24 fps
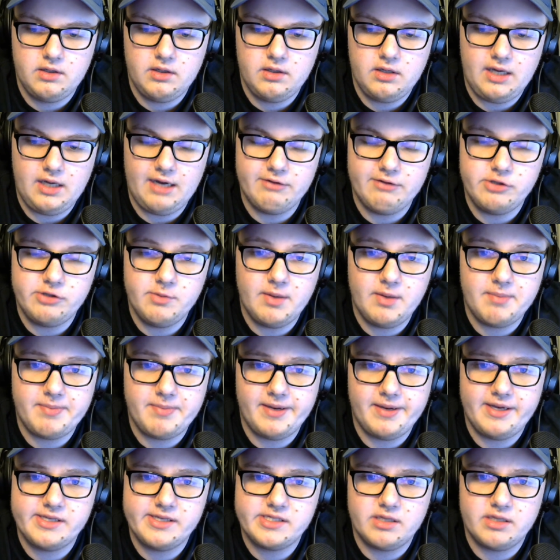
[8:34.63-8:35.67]
I'll do my
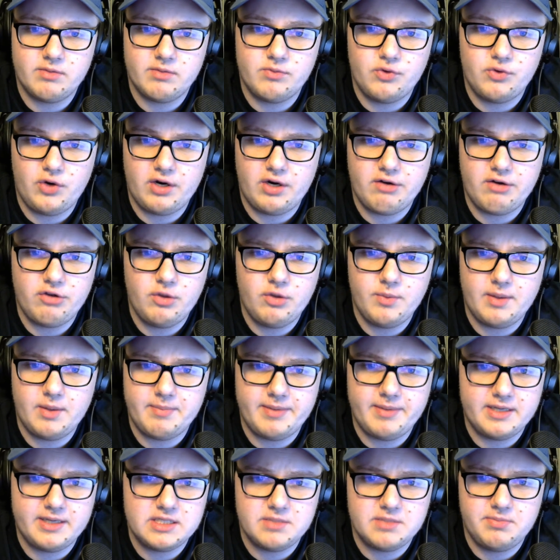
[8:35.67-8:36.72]
best. I'll try to do my
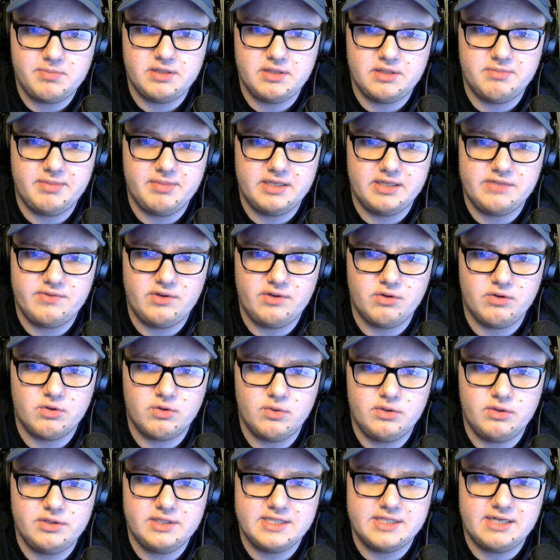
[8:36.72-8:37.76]
best to put the best video
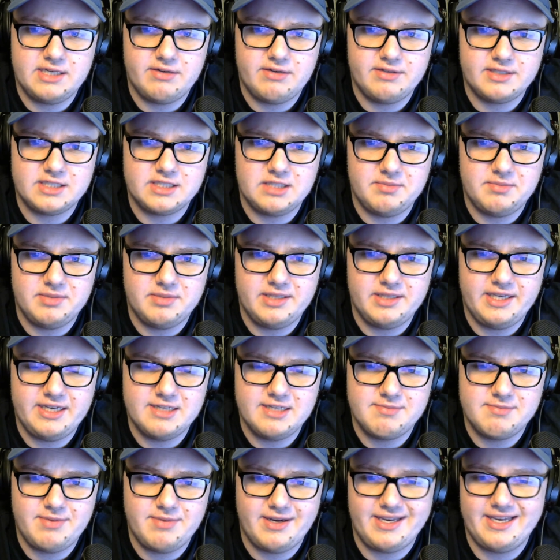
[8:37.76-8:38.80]
qualities out in this couple
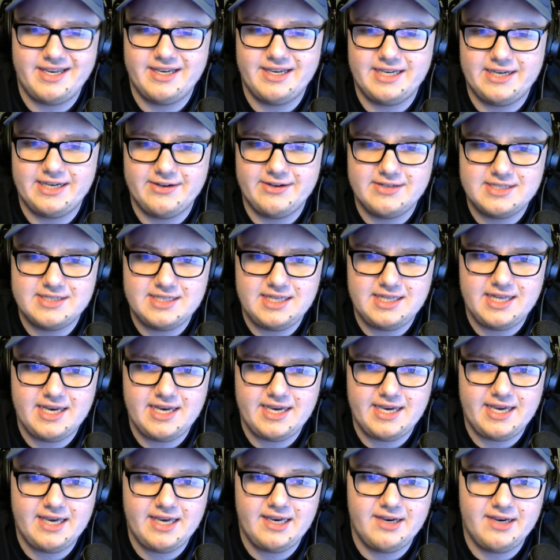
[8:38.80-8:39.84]
days, but I can't guarantee
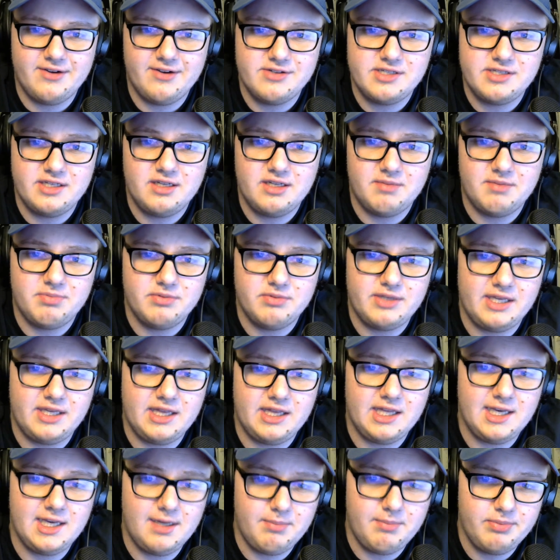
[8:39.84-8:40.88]
that. Can't guarantee daily
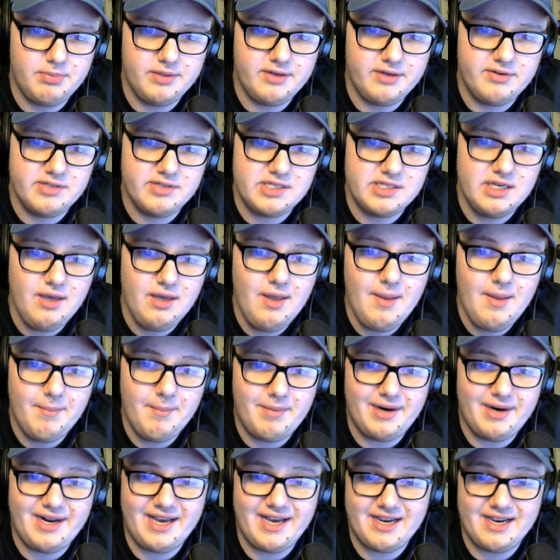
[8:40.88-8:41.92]
uploads,
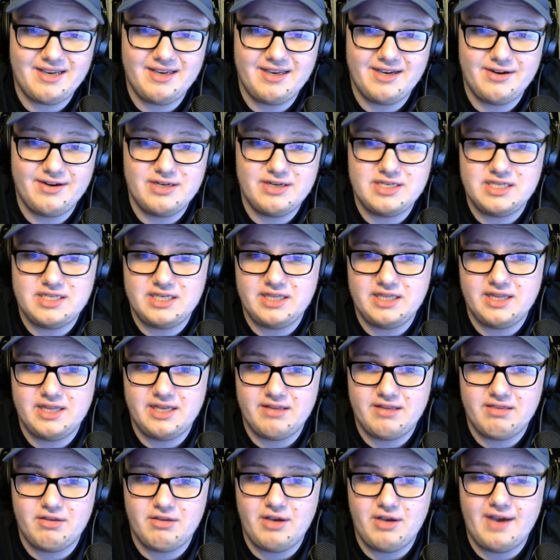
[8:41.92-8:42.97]
but I can guarantee
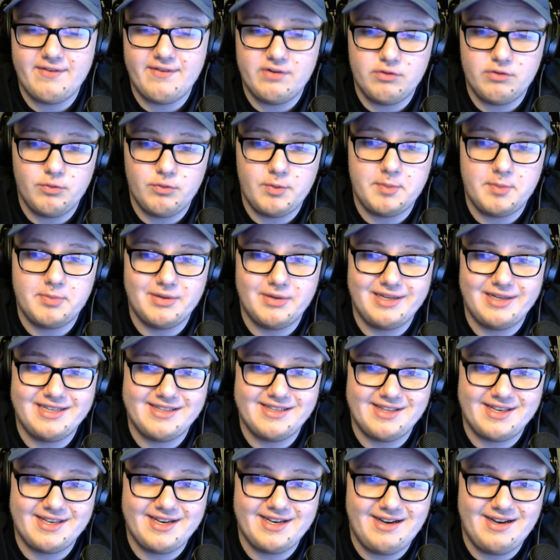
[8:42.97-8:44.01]
that the effort will be put into
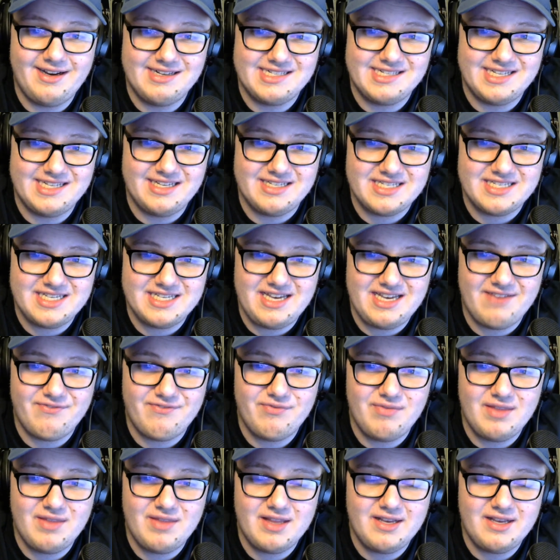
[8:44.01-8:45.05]
the content,
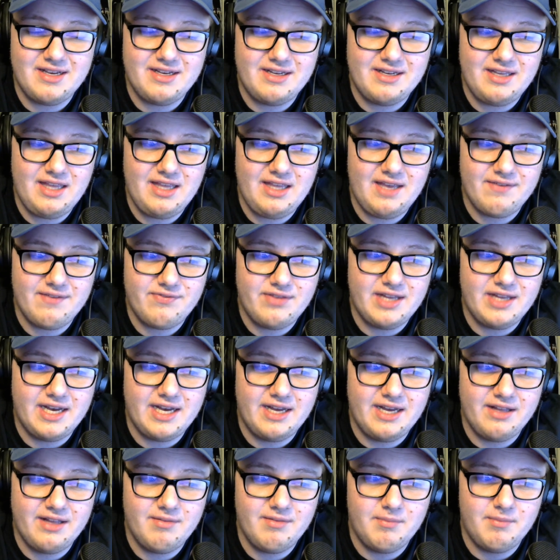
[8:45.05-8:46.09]
if
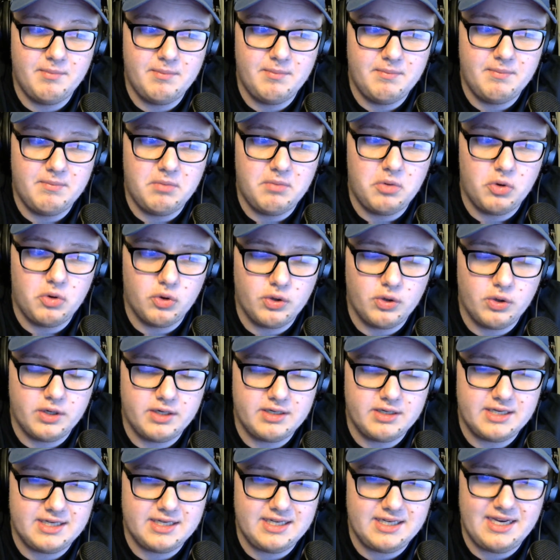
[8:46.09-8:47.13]
not more
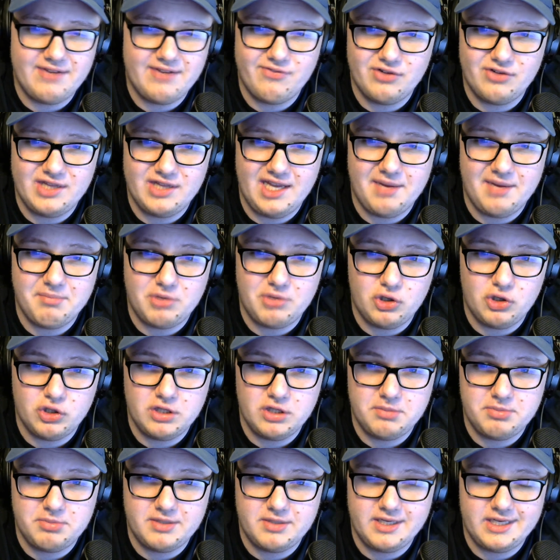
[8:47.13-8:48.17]
effort than I'm currently
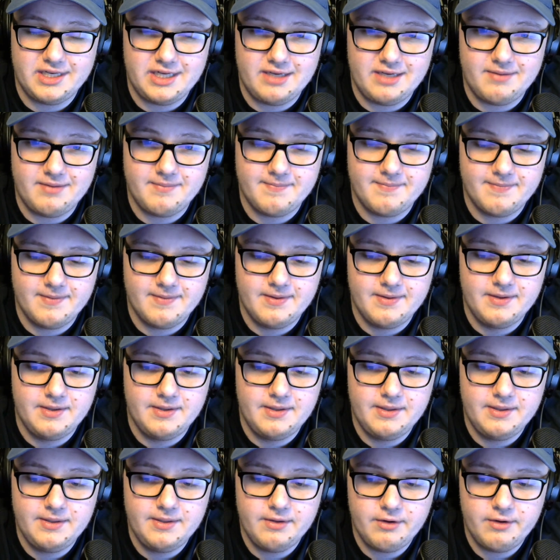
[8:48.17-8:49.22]
putting in,
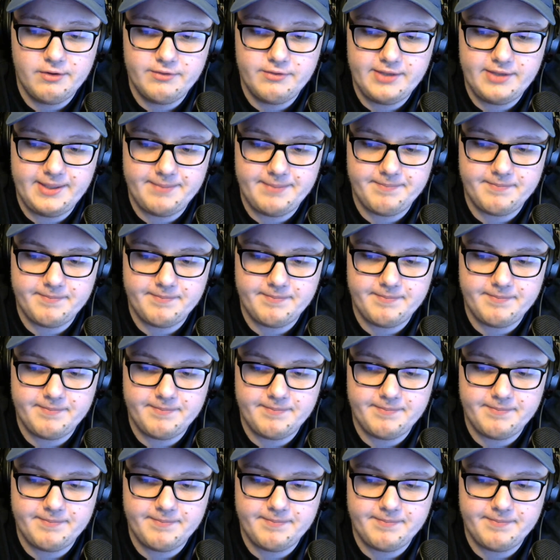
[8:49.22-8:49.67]
right?